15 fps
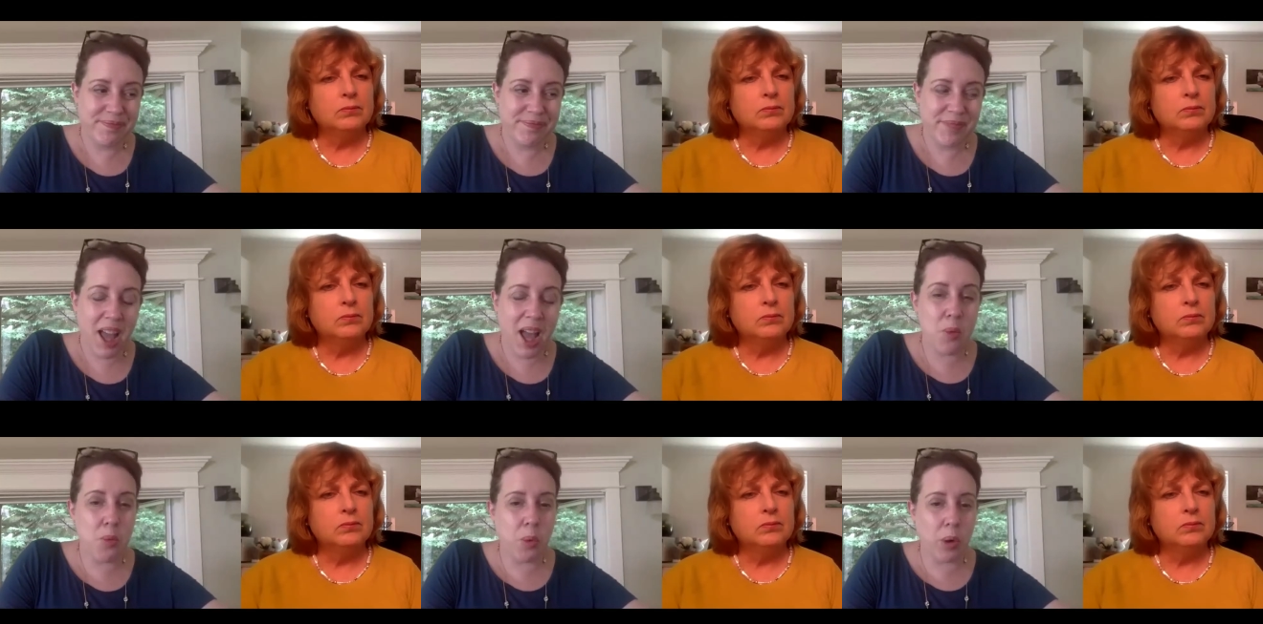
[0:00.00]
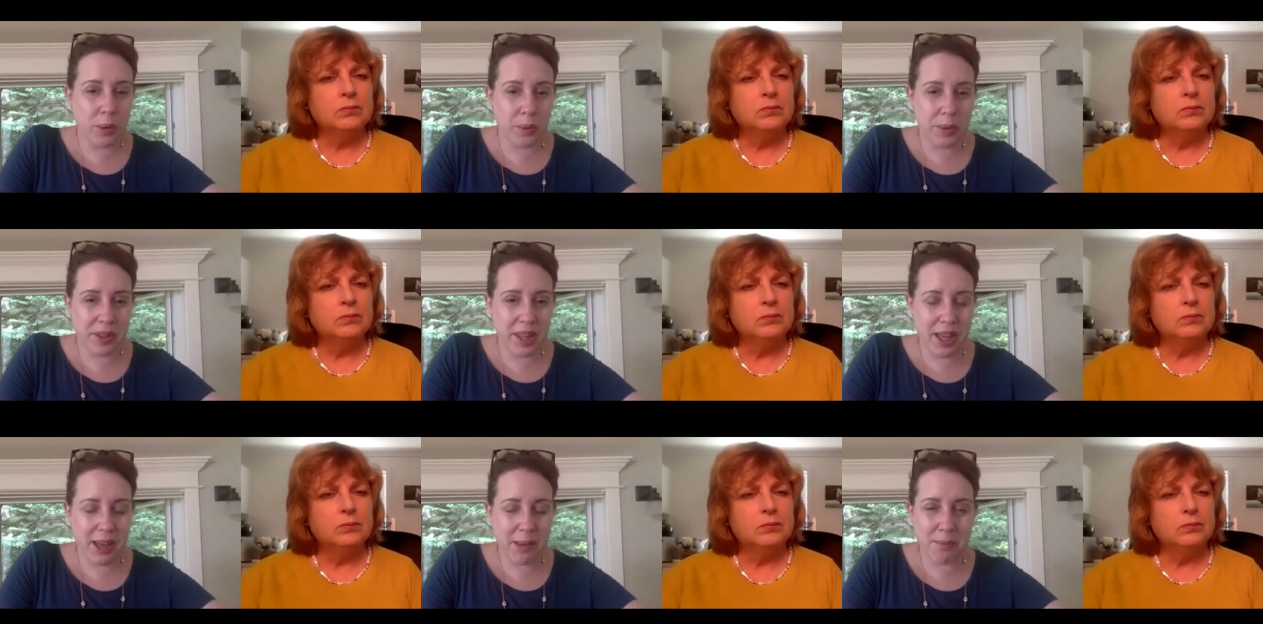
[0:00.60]
Speaker 1: I work with
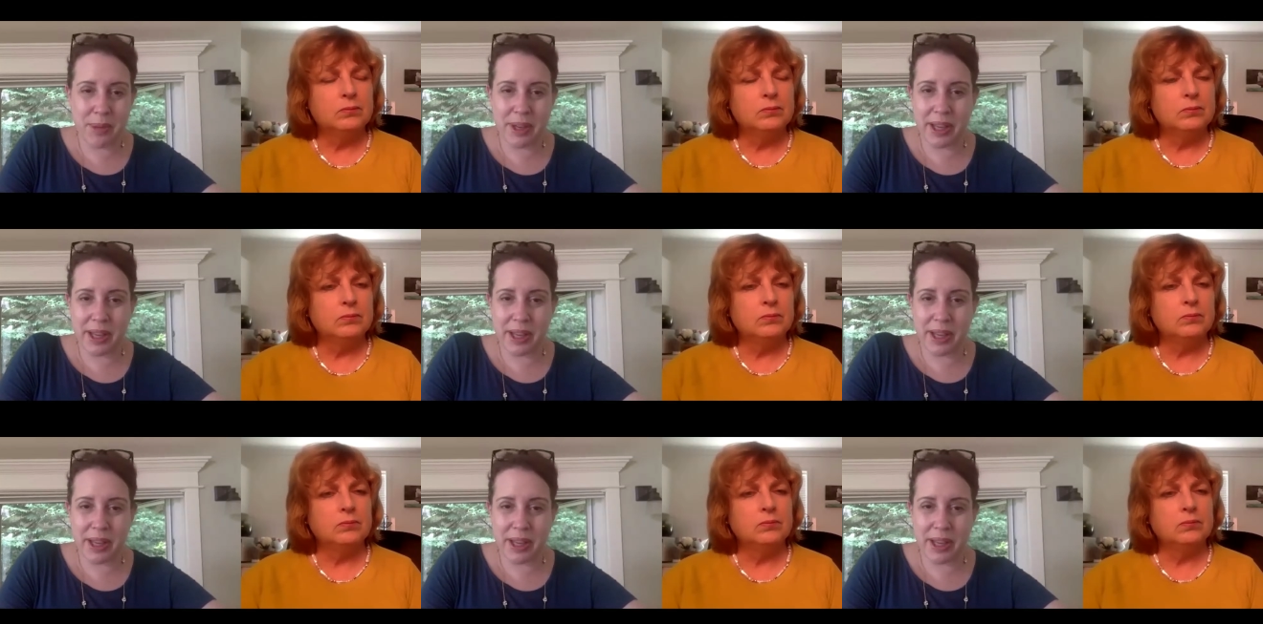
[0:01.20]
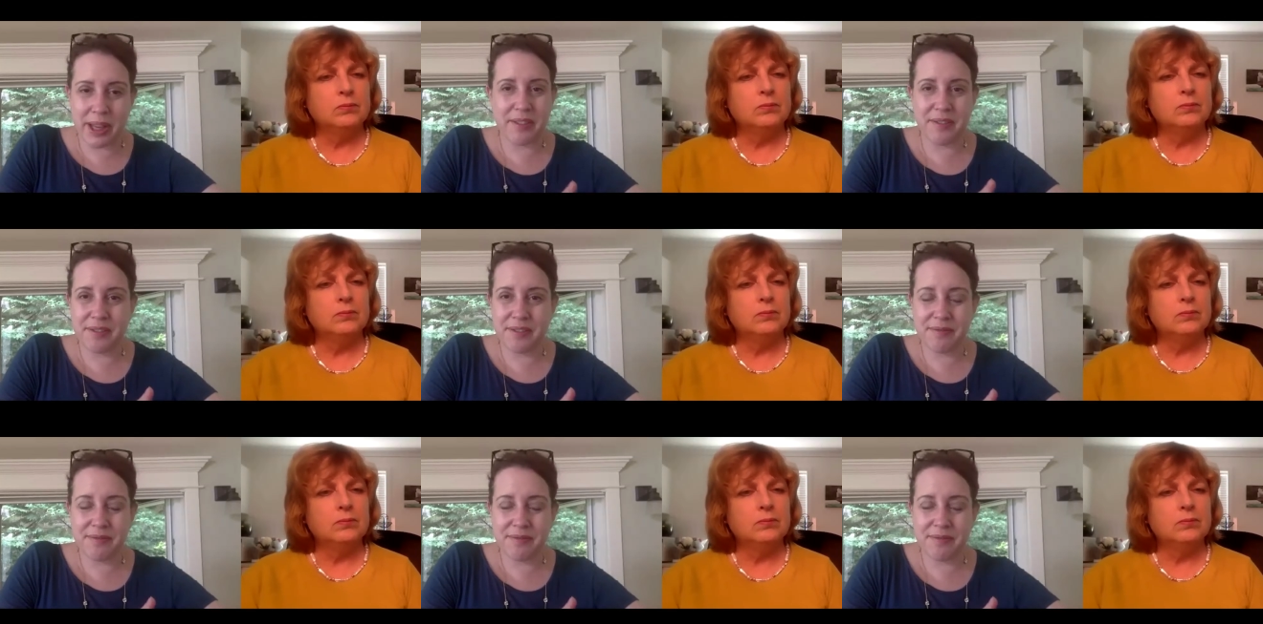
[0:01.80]
them, but it's kind of,